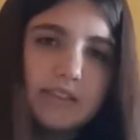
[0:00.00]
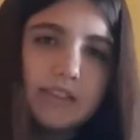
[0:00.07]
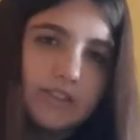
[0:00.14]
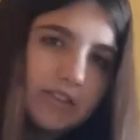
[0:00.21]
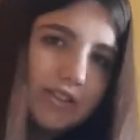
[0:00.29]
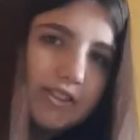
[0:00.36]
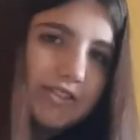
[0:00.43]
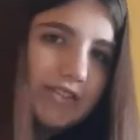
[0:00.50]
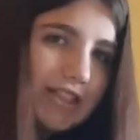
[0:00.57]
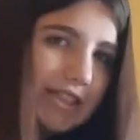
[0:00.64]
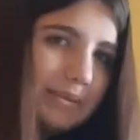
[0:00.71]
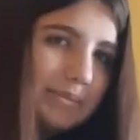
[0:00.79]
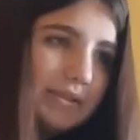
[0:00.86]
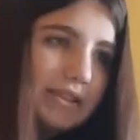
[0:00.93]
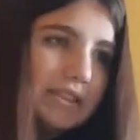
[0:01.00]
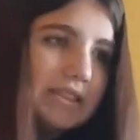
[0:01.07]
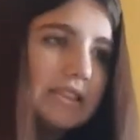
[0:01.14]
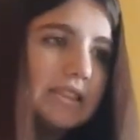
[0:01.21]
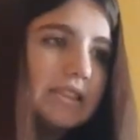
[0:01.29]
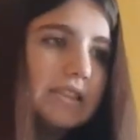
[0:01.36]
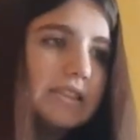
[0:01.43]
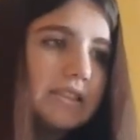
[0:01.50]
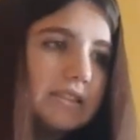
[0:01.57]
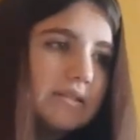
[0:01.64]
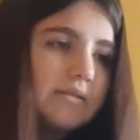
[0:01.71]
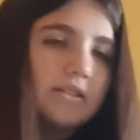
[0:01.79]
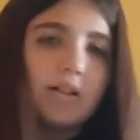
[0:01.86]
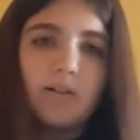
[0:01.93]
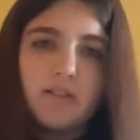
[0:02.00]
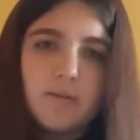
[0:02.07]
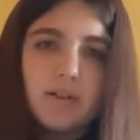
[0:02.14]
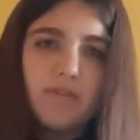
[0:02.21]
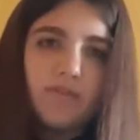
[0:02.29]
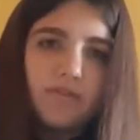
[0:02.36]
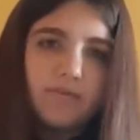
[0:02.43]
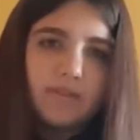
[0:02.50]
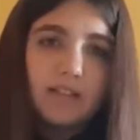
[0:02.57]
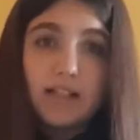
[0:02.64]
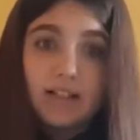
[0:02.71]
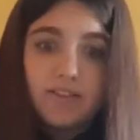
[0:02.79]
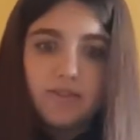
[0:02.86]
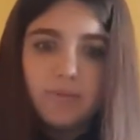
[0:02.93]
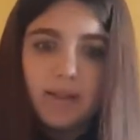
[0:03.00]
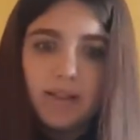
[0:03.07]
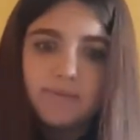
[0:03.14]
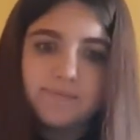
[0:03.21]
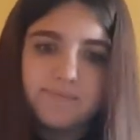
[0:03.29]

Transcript: Poor Philip, who wanted to be king of Spain.